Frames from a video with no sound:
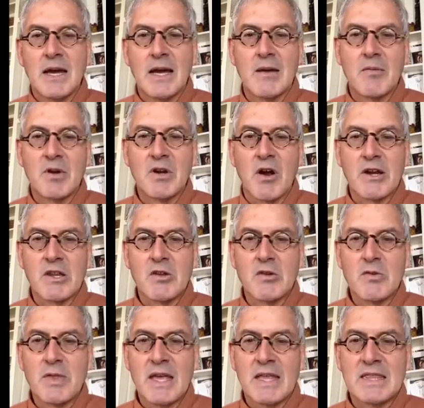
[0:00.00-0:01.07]
I would
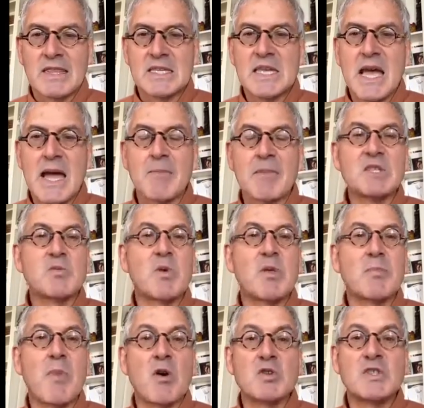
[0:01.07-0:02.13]
argue that this happens
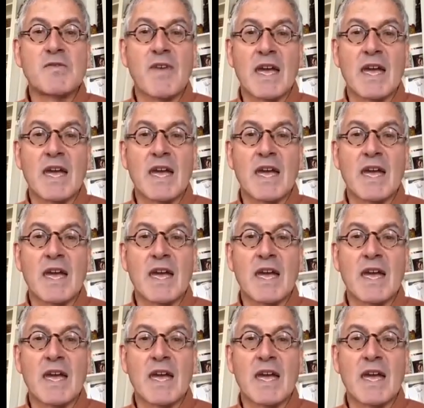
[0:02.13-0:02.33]
with most